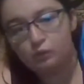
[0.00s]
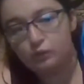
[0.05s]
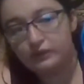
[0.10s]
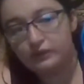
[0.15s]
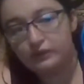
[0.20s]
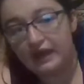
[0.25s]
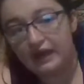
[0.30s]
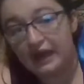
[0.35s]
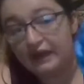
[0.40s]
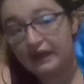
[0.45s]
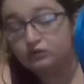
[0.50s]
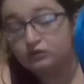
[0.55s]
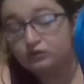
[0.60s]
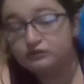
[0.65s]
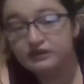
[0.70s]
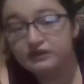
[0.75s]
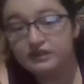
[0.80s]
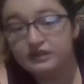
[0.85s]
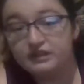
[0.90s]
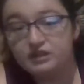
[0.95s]
I don't
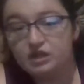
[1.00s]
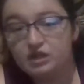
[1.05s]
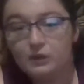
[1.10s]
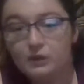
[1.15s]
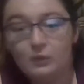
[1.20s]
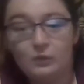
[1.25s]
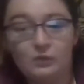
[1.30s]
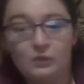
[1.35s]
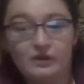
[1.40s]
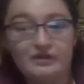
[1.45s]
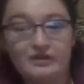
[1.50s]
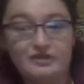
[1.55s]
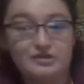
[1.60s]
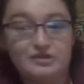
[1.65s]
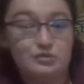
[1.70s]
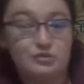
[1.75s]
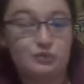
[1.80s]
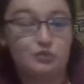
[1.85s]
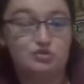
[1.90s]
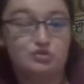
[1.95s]
really know what this
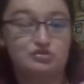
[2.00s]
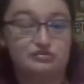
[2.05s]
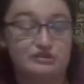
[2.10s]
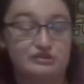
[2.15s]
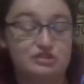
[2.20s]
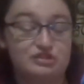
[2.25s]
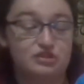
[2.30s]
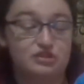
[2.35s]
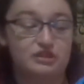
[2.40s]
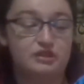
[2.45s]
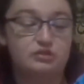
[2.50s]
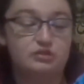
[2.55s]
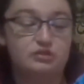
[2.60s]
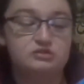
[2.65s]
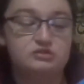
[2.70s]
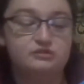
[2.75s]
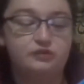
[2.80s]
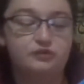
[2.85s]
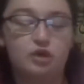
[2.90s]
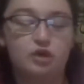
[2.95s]
one was originally
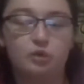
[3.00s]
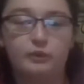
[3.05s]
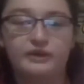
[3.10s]
used for.